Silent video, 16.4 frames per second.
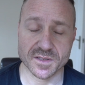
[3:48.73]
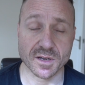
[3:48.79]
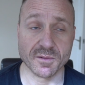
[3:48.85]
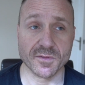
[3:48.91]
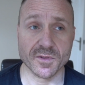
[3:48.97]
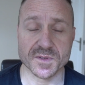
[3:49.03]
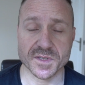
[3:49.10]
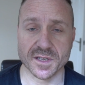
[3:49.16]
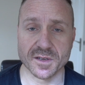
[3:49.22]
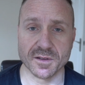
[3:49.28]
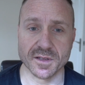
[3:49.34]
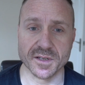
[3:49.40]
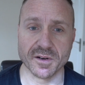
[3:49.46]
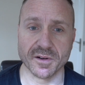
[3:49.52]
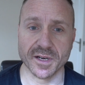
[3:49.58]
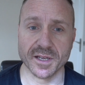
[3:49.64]
I've also got the
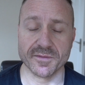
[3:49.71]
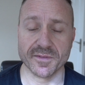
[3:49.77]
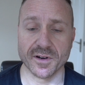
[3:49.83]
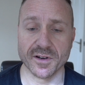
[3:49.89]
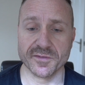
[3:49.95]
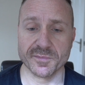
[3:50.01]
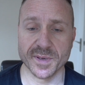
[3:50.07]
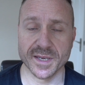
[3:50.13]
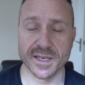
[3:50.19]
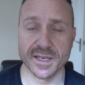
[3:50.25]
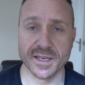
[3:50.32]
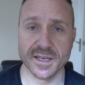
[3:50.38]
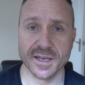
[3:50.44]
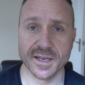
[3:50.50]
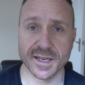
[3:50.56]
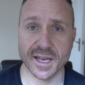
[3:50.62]

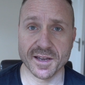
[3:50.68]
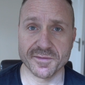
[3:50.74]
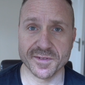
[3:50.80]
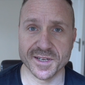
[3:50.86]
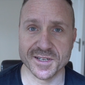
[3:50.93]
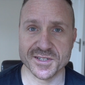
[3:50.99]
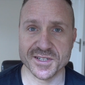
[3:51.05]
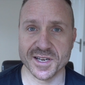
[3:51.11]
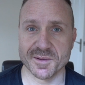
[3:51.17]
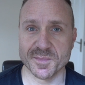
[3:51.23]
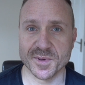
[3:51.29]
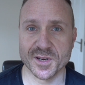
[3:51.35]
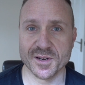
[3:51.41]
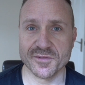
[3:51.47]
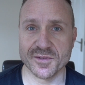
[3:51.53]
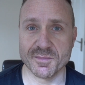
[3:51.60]
95p caffeine
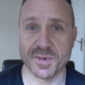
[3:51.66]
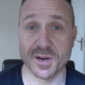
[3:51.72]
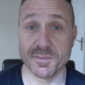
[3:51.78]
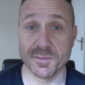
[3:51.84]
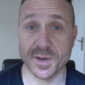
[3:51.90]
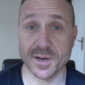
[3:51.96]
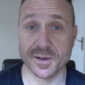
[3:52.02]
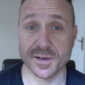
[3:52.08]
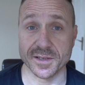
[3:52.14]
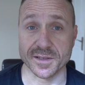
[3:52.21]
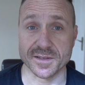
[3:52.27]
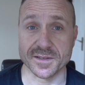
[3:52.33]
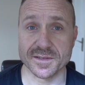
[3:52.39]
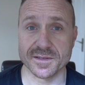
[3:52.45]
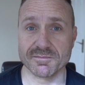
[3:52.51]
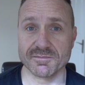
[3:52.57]
shampoo from Home
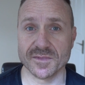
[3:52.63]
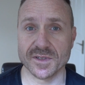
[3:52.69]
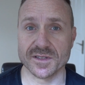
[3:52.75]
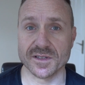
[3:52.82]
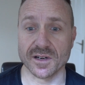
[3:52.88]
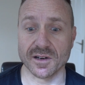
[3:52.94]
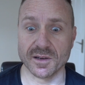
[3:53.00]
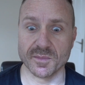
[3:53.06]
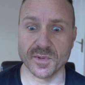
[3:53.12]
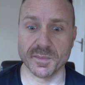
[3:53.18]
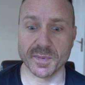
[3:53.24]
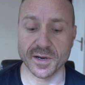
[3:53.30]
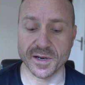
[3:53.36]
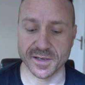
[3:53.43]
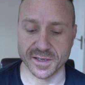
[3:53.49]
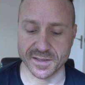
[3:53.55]
Bargains because I like my
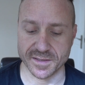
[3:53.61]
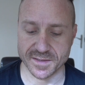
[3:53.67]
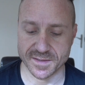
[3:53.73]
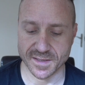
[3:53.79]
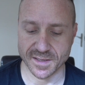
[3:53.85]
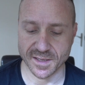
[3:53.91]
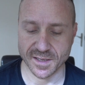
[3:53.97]
bargains.